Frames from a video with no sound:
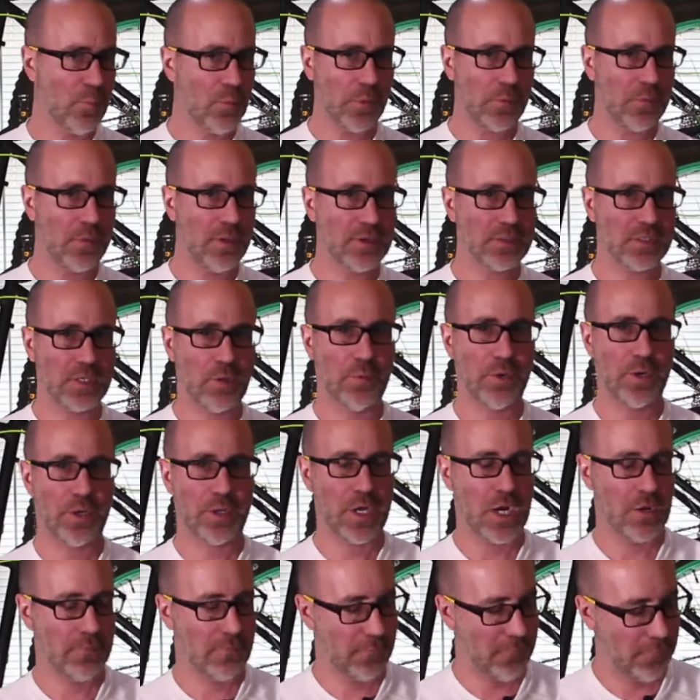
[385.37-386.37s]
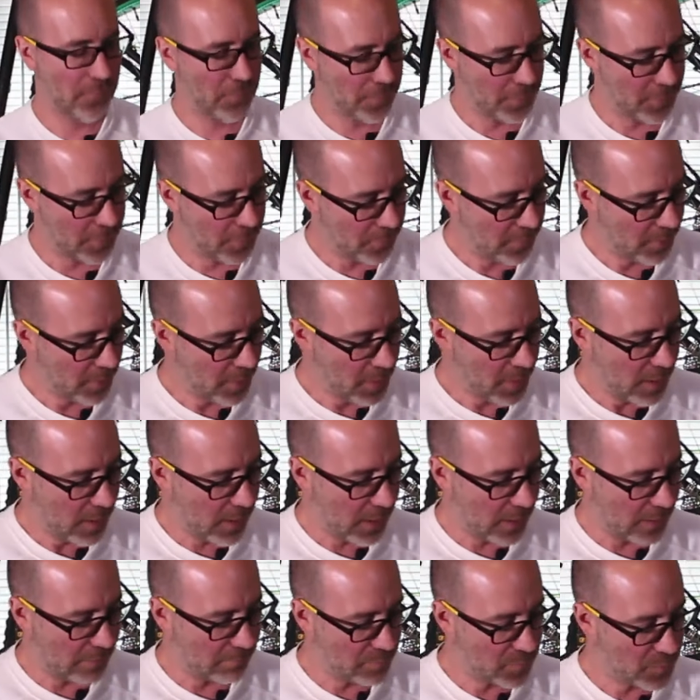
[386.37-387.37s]
more things I want to cover for you,
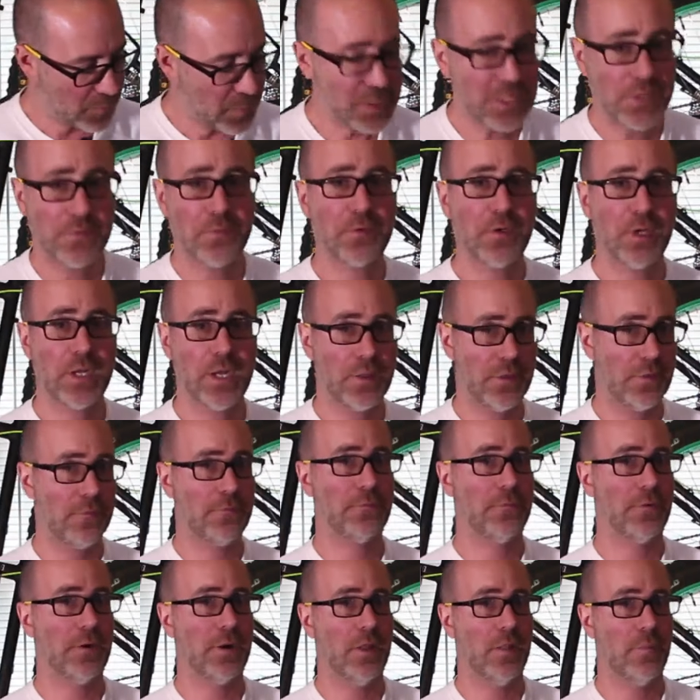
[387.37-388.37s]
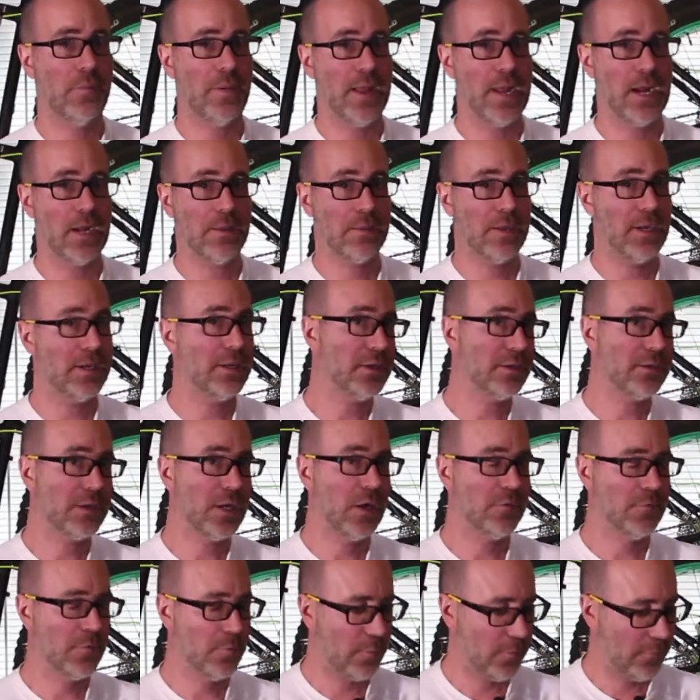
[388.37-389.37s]
um, specifically on the front of the bag that I didn't
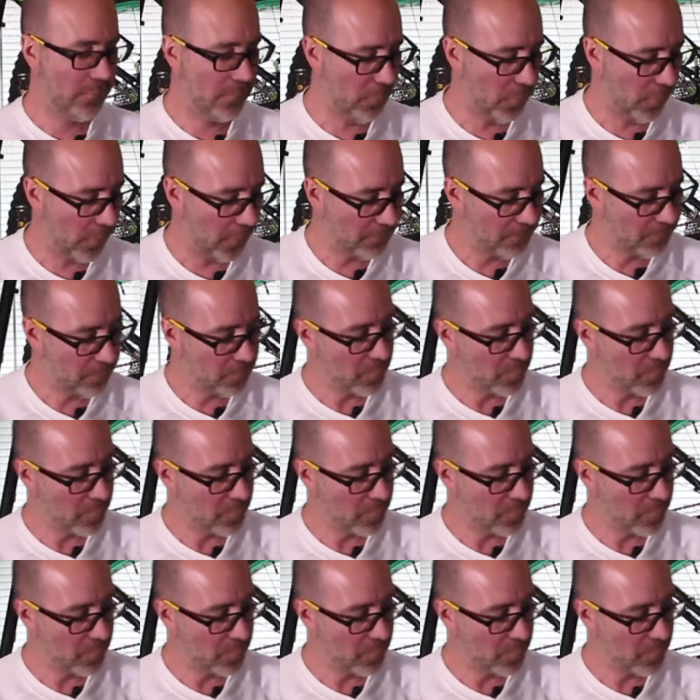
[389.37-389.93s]
cover before.